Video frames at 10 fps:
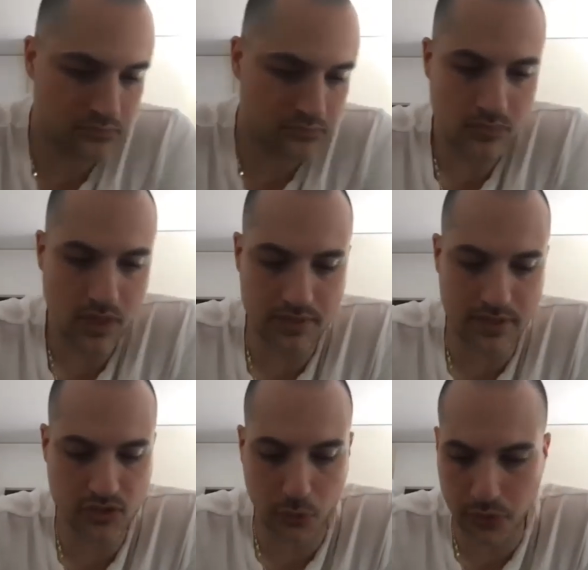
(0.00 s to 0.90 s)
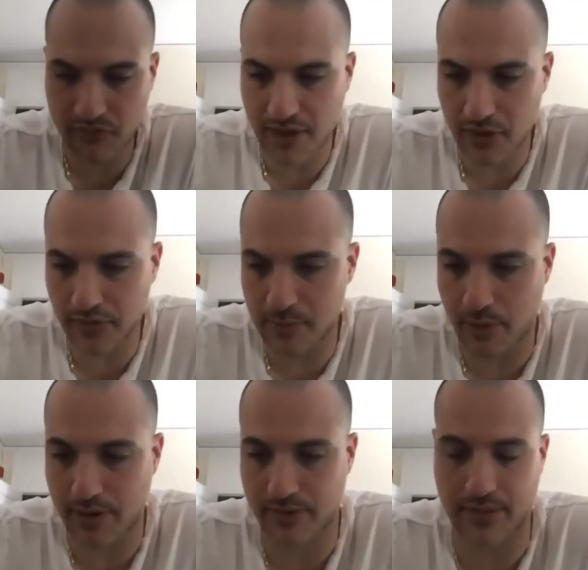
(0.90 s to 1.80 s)
that totally failed. And then
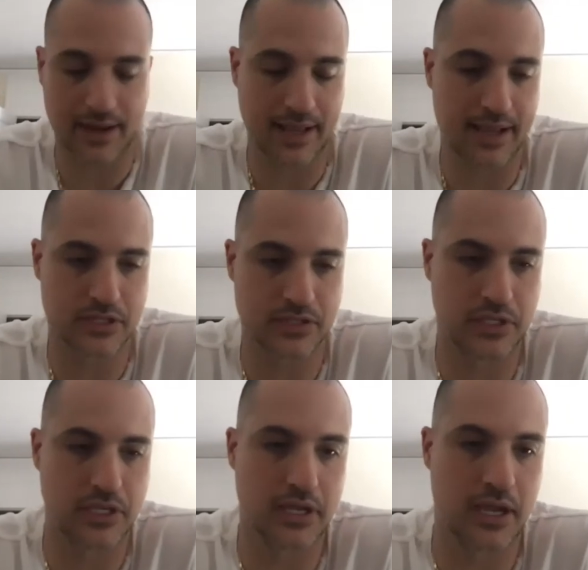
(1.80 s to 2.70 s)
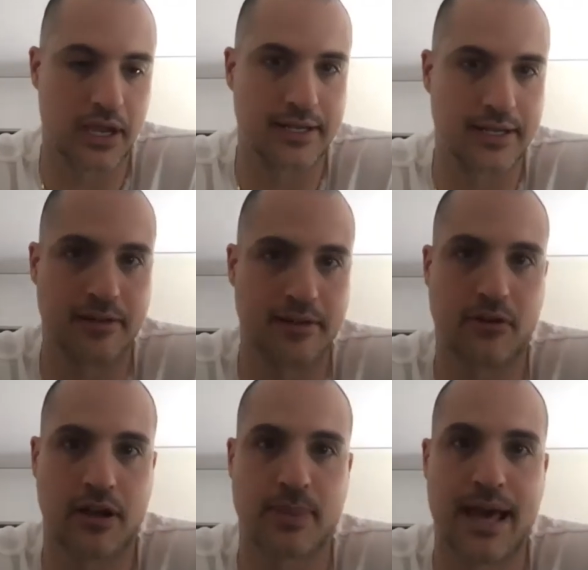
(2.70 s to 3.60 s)
prior to that, I didn't cross
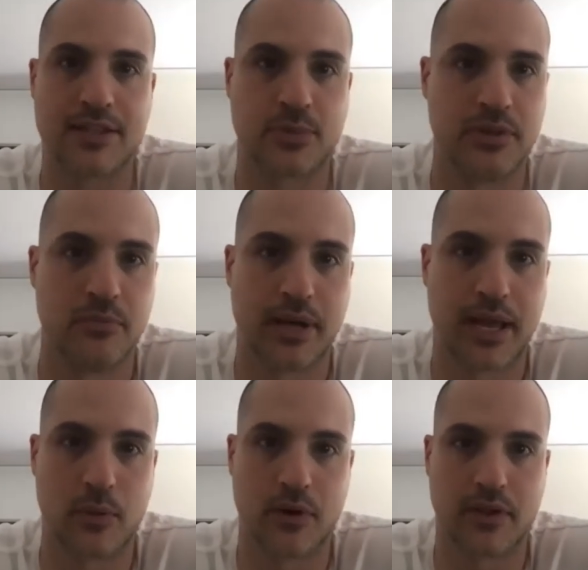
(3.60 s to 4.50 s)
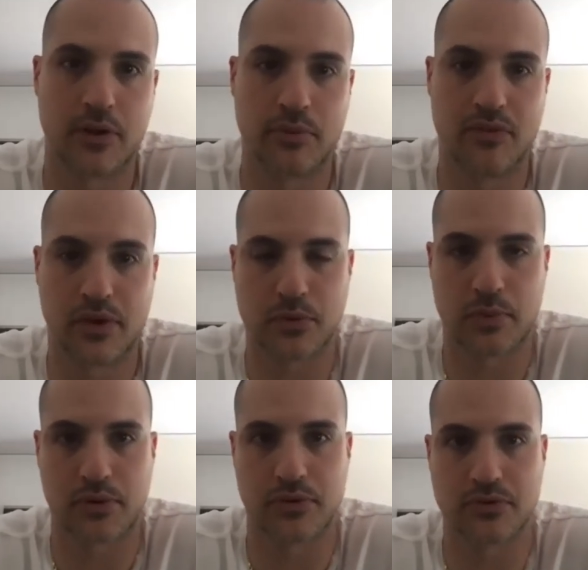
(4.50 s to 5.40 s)
paths with them, but I worked at OpenView Venture
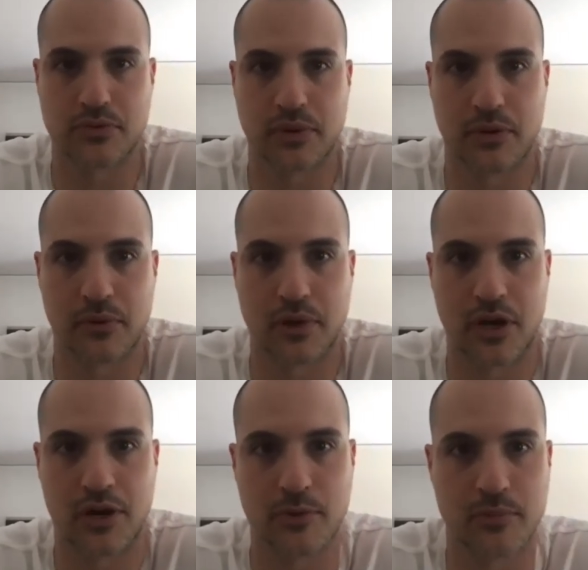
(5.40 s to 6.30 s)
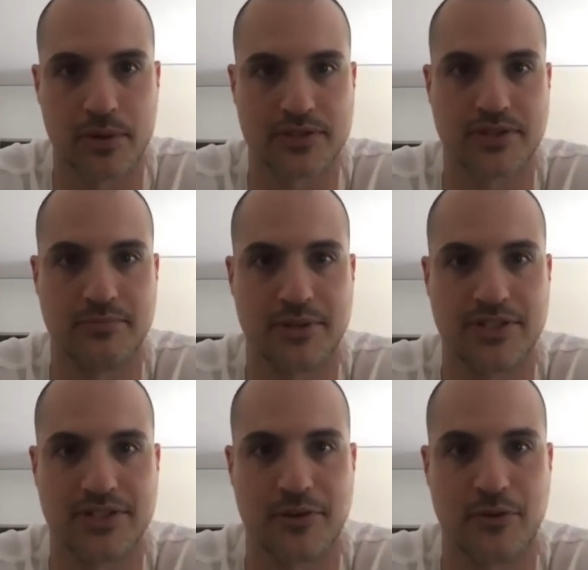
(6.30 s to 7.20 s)
Partners really early on. We were
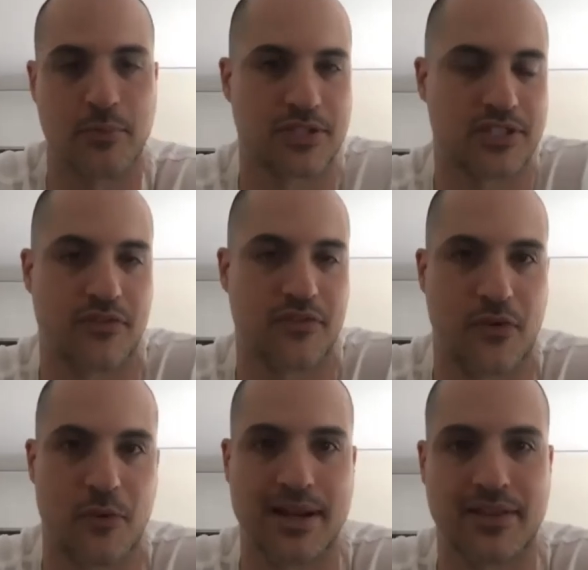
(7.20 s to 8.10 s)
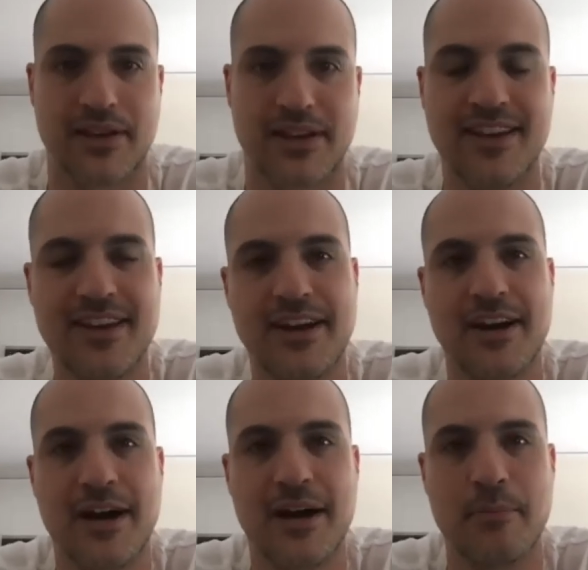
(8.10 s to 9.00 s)
they were a much different firm back then.
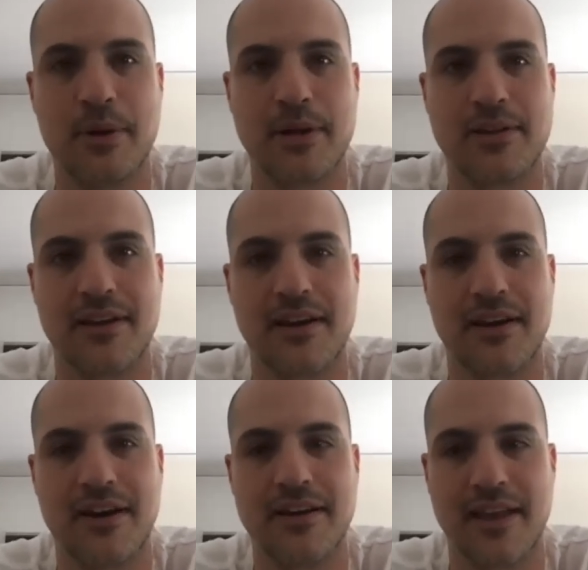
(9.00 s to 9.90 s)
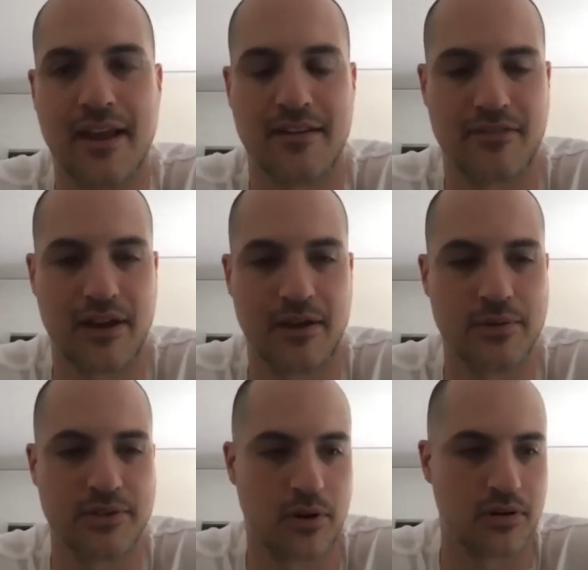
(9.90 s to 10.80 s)
But I was
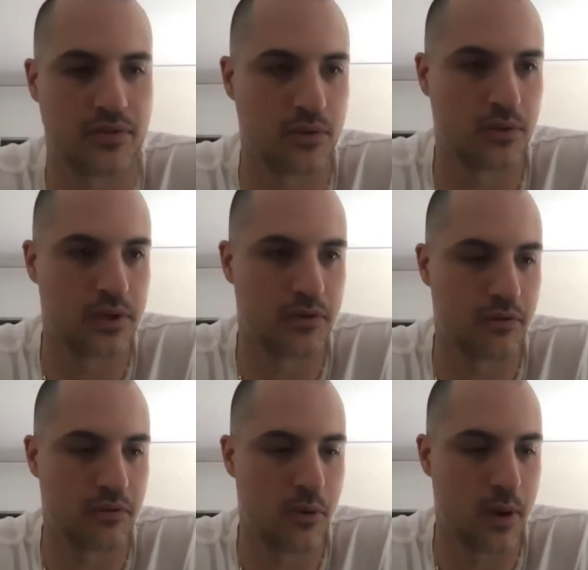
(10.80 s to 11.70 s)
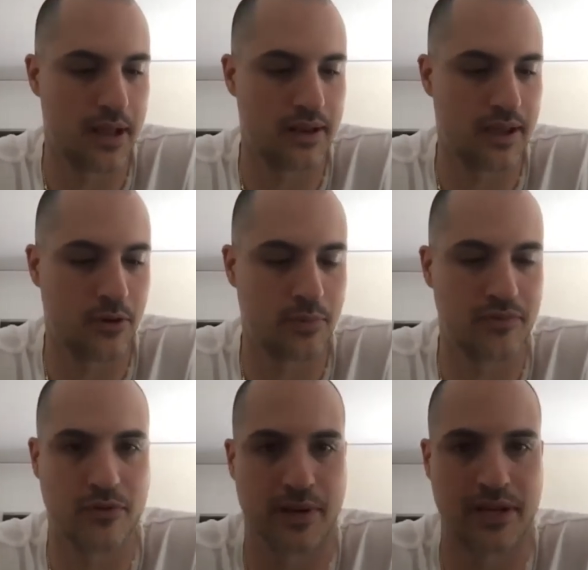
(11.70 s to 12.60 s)
part of the early crew at
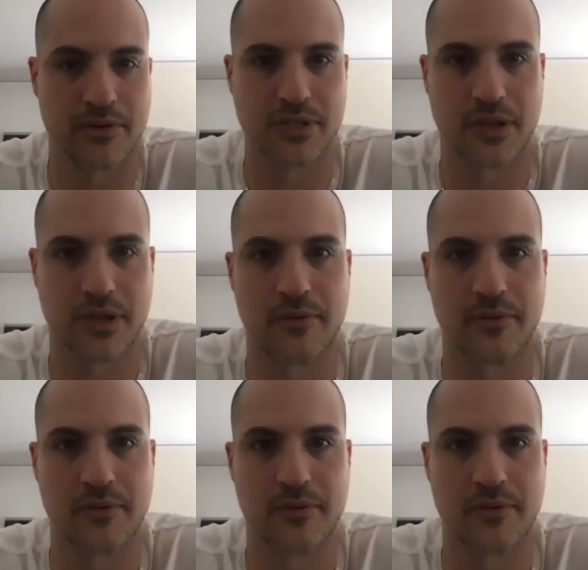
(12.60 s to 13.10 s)
OpenView many years ago.